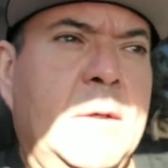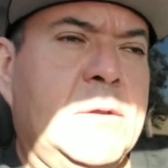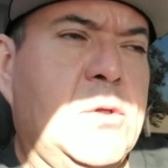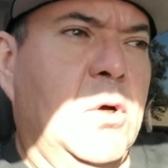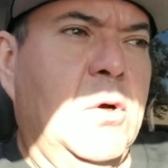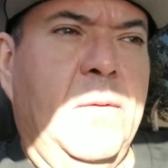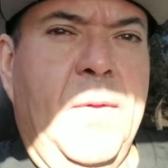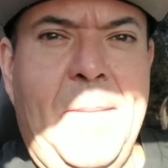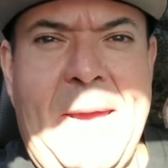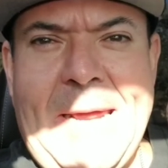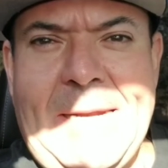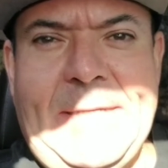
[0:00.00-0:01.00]
So the
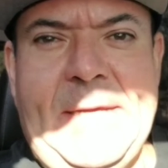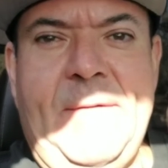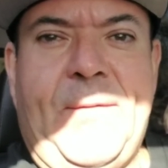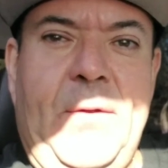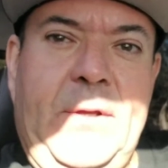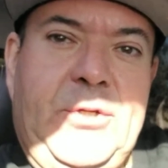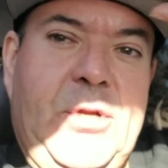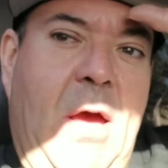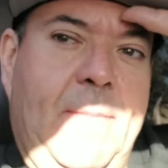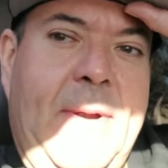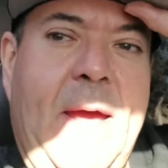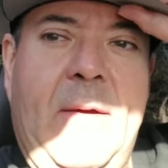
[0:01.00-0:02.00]
main idea for the
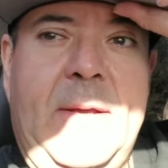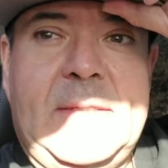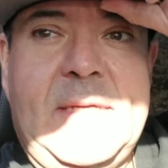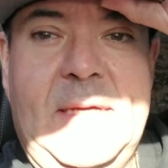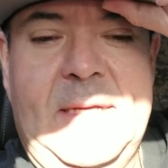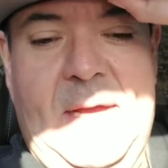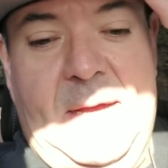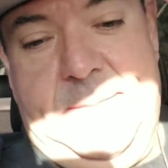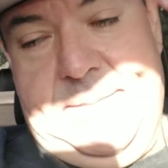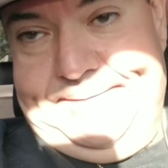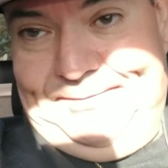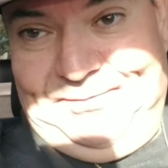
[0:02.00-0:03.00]
shop now is that
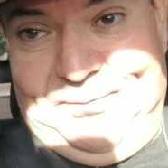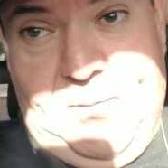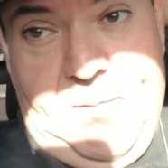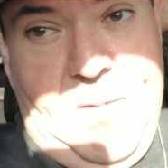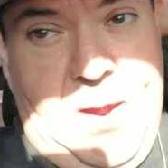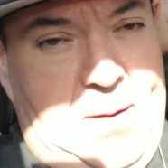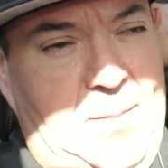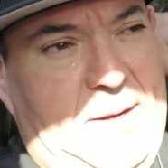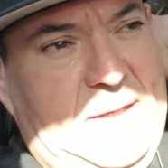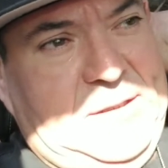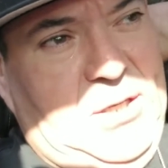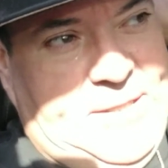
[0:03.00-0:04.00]
um, I
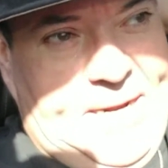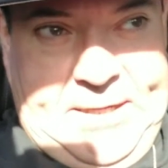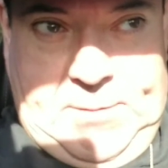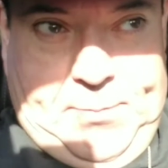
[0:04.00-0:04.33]
want to start taking